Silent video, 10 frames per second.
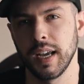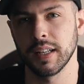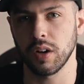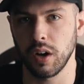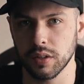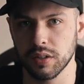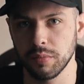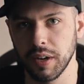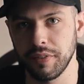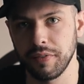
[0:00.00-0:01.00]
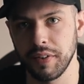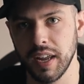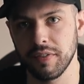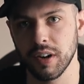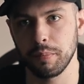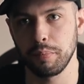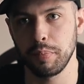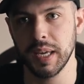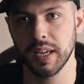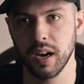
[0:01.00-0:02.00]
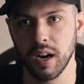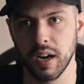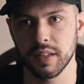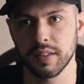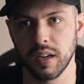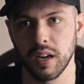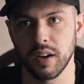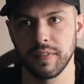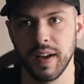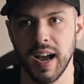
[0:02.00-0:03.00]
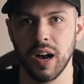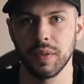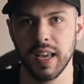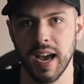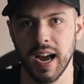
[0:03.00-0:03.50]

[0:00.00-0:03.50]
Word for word: It's also my favorite because of how the